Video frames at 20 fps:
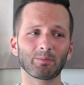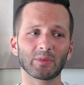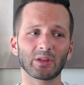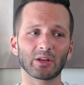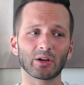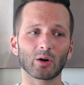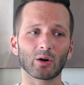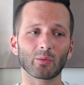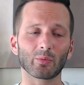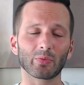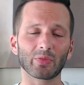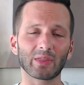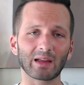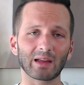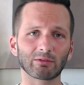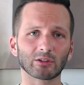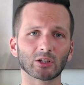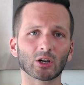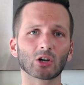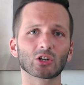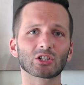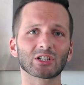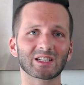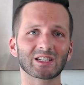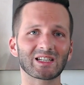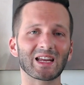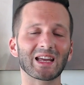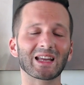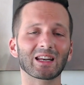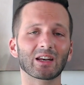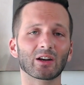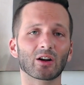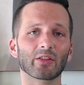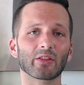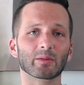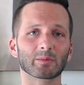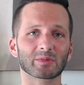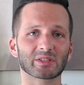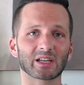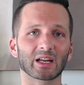You know, they've largely taken it on
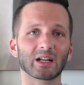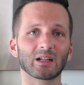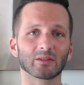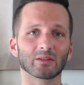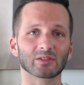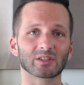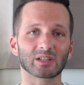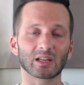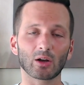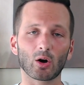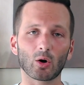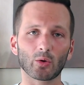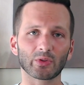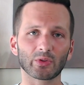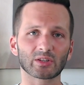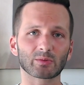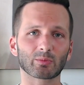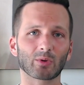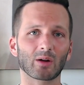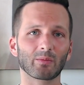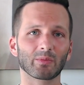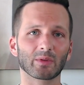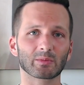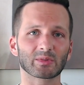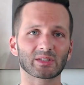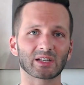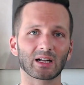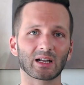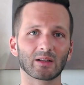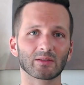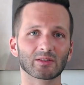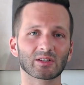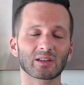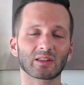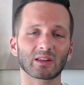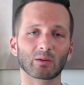themselves. They own this problem themselves.